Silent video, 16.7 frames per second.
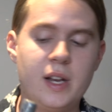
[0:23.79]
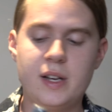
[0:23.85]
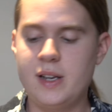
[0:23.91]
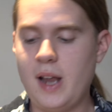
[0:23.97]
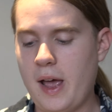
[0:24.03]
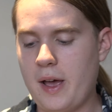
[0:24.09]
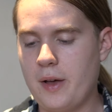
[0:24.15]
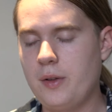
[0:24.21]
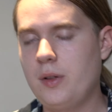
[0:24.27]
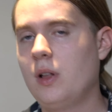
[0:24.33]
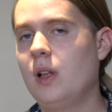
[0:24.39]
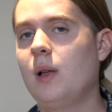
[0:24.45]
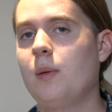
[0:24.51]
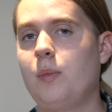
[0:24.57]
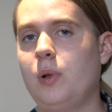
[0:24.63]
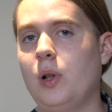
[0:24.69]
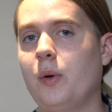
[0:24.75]
Now,
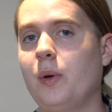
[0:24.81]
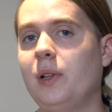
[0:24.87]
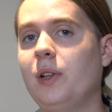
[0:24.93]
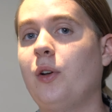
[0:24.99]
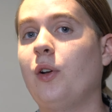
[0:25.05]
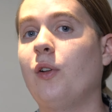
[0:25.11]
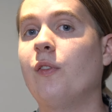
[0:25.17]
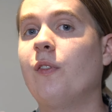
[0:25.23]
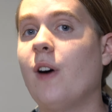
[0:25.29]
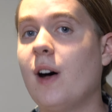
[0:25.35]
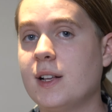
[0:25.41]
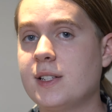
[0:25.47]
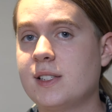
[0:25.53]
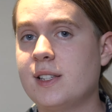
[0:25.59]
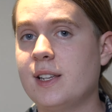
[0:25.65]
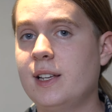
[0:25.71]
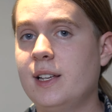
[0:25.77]
blow a little
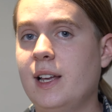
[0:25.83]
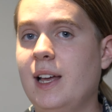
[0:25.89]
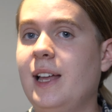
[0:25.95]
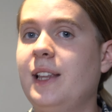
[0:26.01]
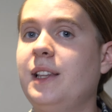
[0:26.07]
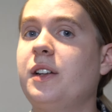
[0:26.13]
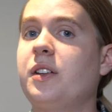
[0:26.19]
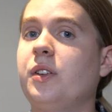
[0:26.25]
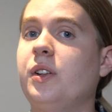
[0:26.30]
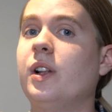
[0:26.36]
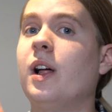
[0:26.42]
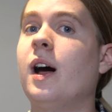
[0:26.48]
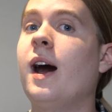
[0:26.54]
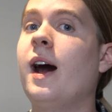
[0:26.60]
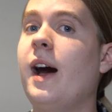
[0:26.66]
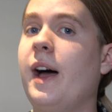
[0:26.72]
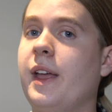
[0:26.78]
faster, a little
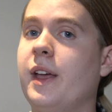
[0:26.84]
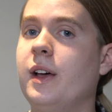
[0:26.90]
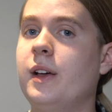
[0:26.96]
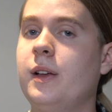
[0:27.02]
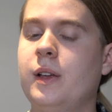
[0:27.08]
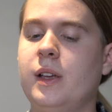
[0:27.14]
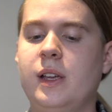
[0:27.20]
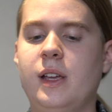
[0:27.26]
higher,